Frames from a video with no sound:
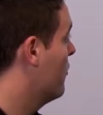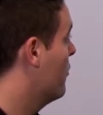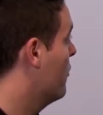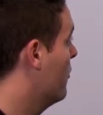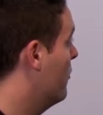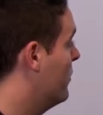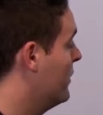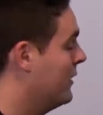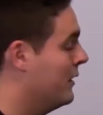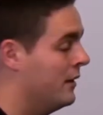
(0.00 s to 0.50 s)

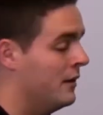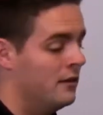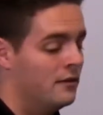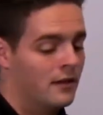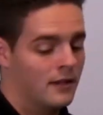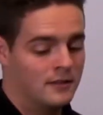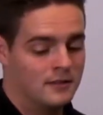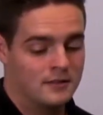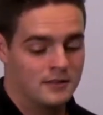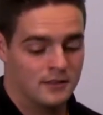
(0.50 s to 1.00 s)
will be
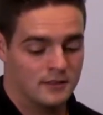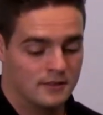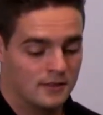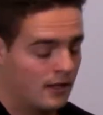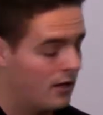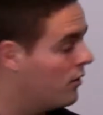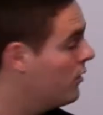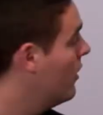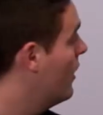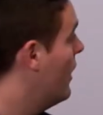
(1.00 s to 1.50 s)
nice to
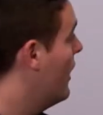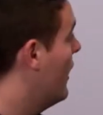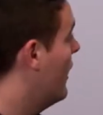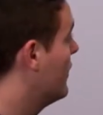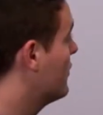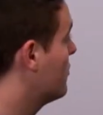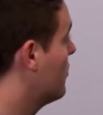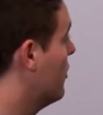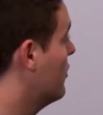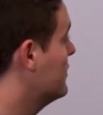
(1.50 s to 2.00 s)
sell,
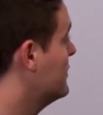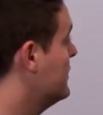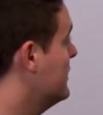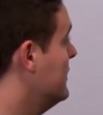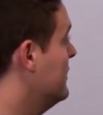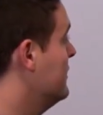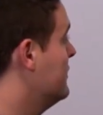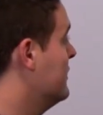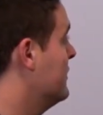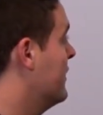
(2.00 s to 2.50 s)
as well as
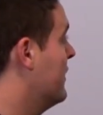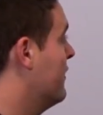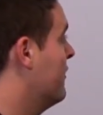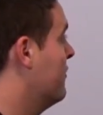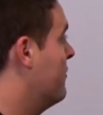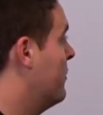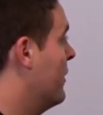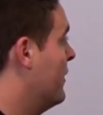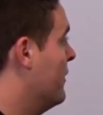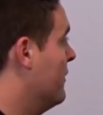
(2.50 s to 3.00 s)
the EG.
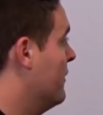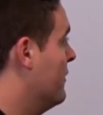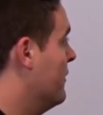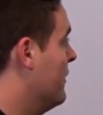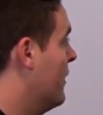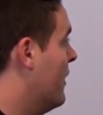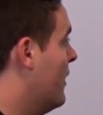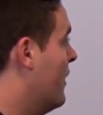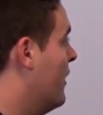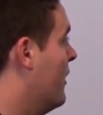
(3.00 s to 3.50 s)
They've
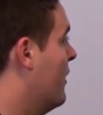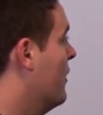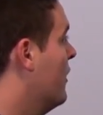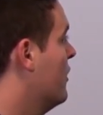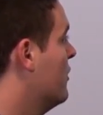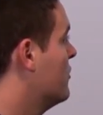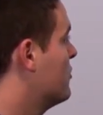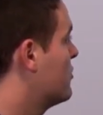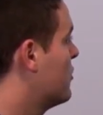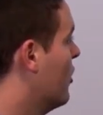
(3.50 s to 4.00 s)
been
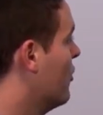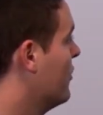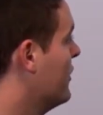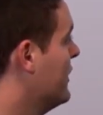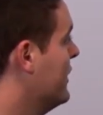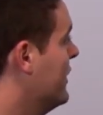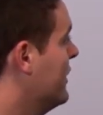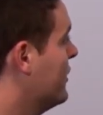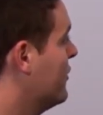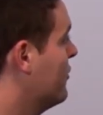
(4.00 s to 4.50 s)
slowly